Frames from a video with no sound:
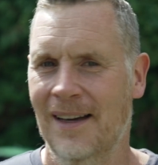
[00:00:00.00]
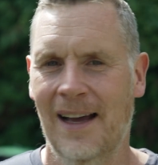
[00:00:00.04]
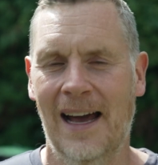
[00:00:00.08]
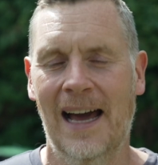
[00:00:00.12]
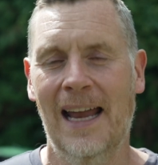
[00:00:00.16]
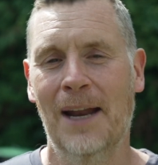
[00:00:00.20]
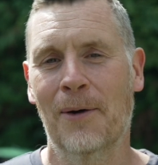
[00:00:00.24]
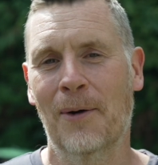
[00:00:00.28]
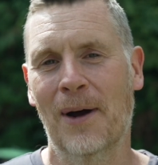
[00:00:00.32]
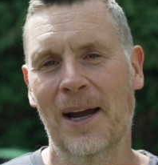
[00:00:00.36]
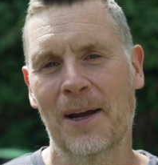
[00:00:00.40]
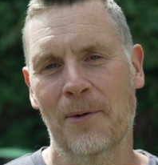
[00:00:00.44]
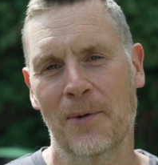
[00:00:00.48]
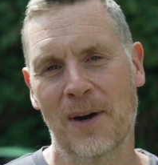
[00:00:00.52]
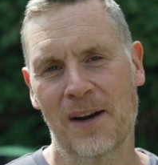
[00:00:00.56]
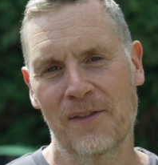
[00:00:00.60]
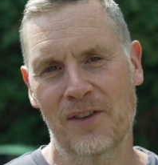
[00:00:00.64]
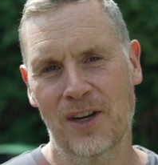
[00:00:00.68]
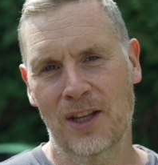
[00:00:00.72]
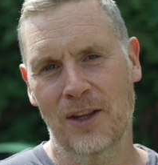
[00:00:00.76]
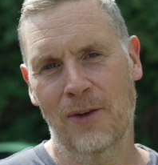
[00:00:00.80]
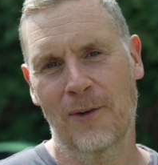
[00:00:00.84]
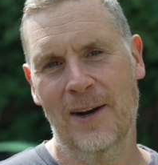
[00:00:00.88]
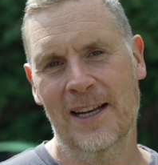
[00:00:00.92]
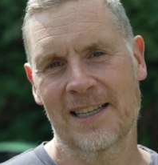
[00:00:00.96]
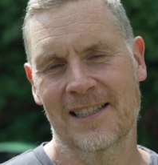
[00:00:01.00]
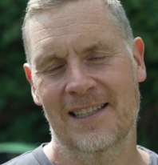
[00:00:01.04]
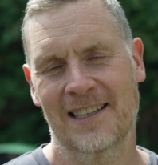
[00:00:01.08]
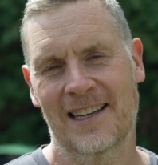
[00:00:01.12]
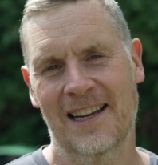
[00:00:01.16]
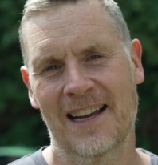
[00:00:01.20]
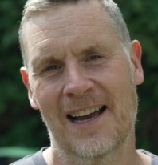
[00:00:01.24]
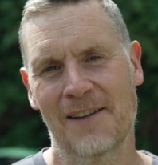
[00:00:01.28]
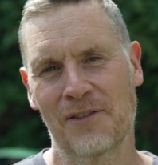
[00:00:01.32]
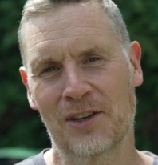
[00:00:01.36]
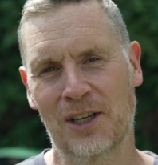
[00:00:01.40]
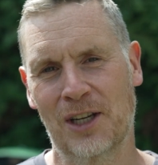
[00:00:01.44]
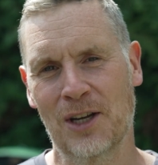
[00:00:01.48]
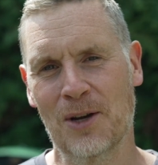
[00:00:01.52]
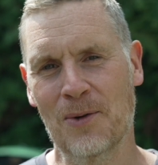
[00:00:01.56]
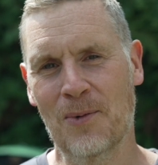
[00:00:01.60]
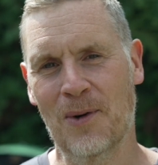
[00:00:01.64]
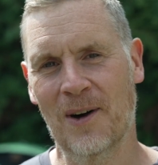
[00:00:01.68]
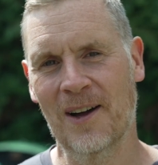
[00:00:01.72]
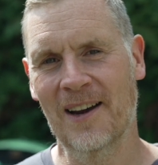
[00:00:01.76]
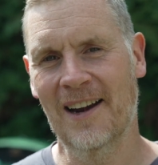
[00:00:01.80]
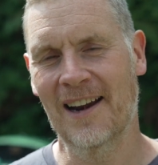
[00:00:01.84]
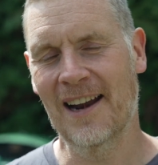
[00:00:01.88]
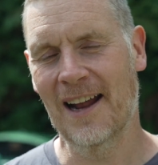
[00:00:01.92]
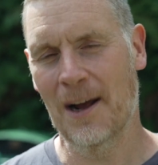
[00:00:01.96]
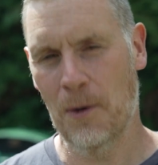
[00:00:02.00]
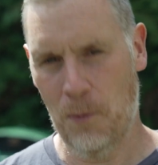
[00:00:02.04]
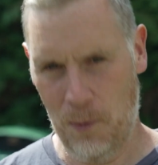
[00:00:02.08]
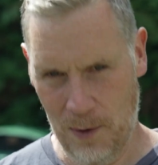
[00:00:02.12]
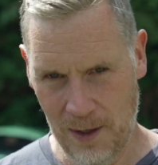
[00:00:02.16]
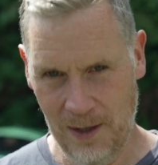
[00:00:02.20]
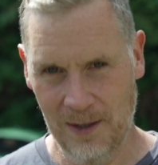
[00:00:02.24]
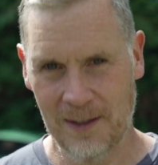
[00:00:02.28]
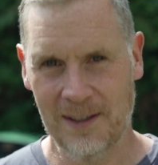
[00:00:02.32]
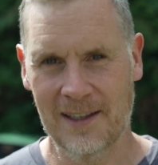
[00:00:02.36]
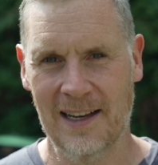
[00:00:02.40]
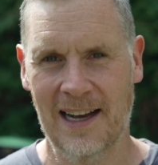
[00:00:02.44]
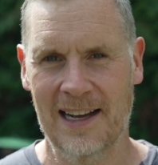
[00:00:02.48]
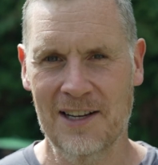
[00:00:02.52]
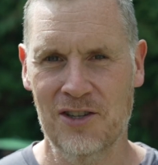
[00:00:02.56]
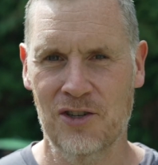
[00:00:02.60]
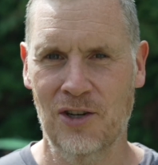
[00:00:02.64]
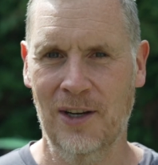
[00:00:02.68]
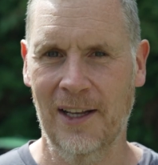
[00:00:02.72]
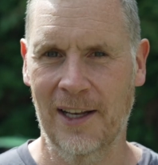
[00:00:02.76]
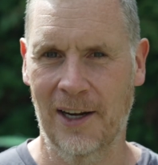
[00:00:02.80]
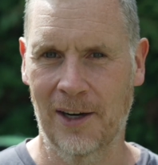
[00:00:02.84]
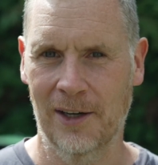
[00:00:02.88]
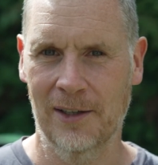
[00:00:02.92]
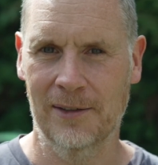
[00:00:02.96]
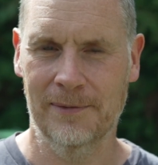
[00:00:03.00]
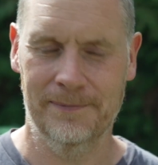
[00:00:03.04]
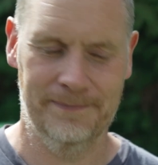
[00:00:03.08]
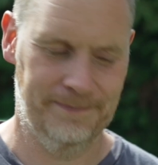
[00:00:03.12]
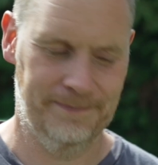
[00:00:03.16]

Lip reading: Anyway, whatever you do in the rest of the day, have a good one, and I will catch you later.